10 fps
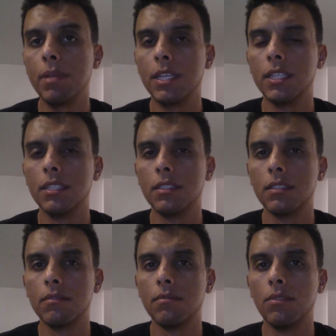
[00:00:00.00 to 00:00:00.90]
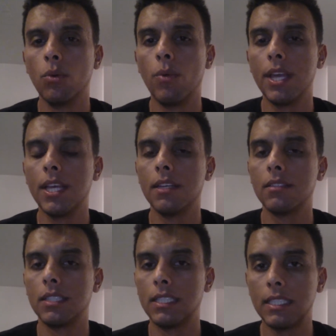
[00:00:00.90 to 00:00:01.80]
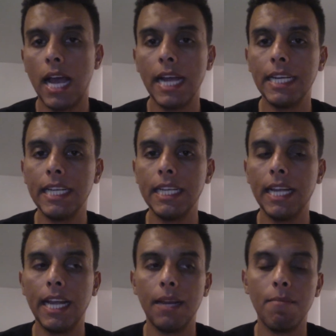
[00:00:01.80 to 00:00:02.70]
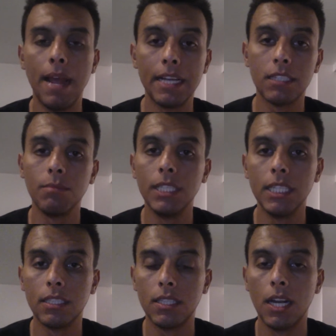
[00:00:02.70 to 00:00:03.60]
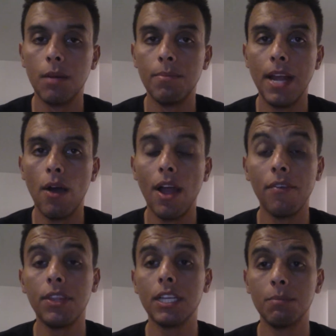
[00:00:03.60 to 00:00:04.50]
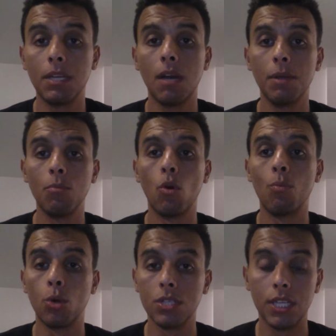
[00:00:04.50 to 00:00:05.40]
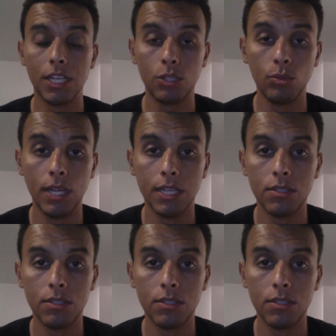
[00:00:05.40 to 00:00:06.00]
because the way that society and mass media is set up now, everything is becoming more and more sexualized.